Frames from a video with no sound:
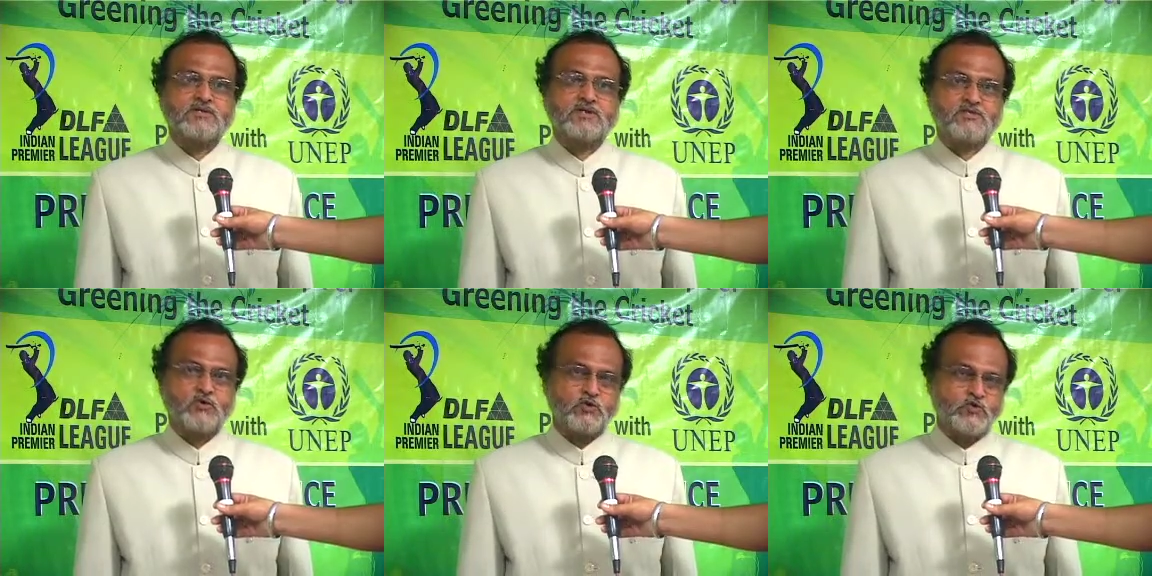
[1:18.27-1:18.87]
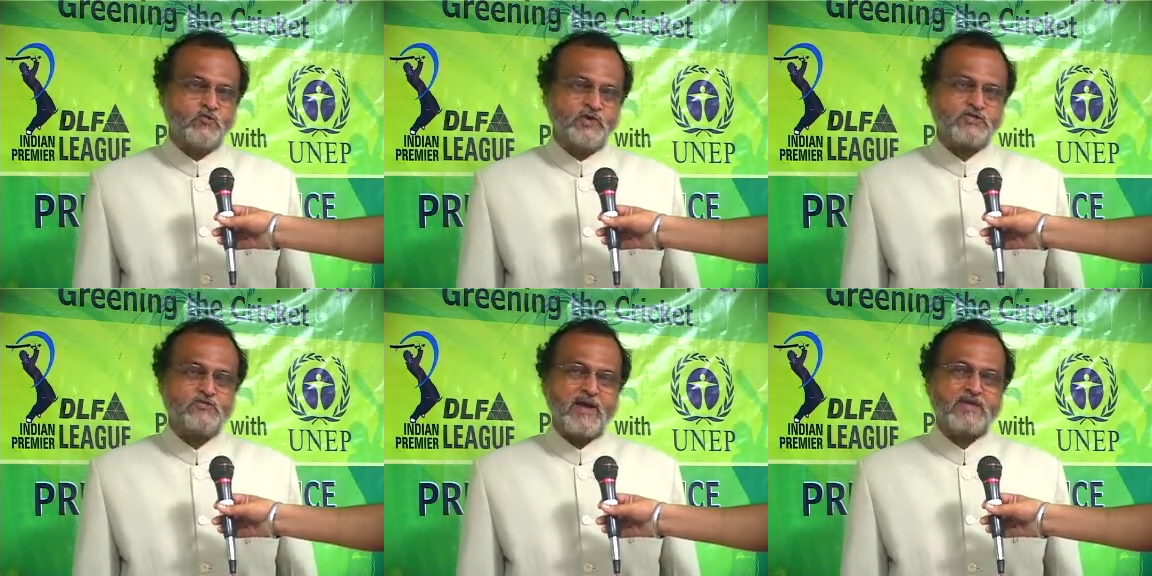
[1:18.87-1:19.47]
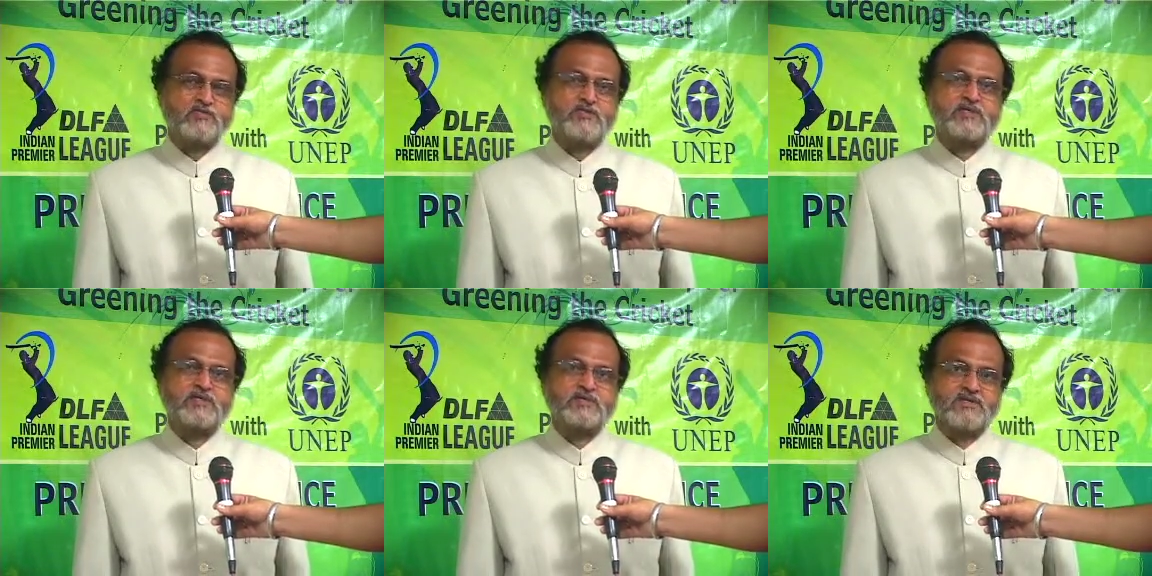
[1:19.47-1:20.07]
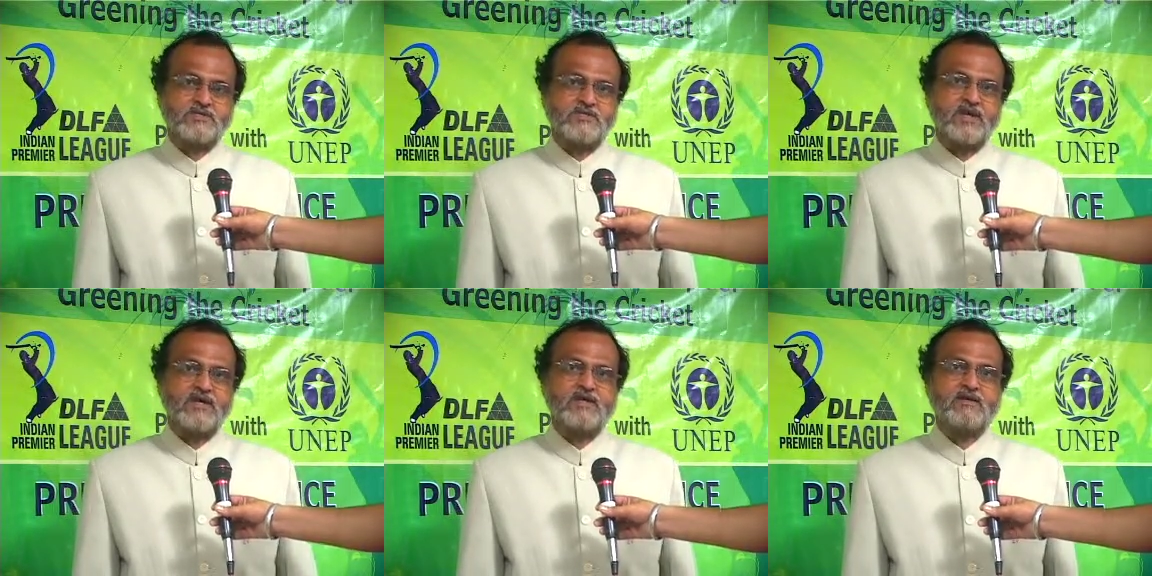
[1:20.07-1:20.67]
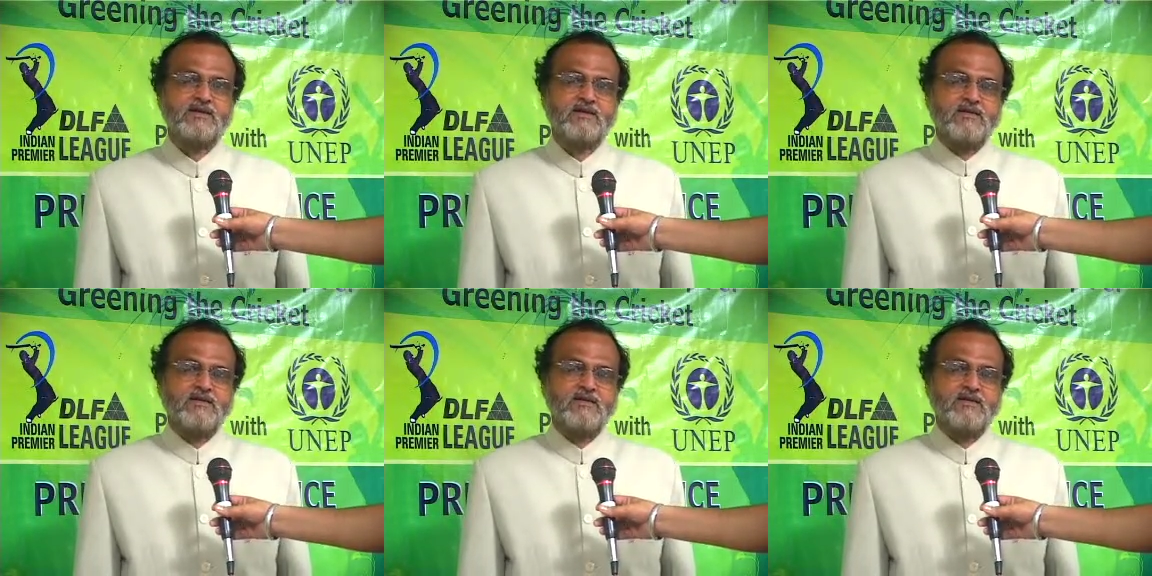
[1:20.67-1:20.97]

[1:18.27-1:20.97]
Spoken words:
There is a good waste management, recycling,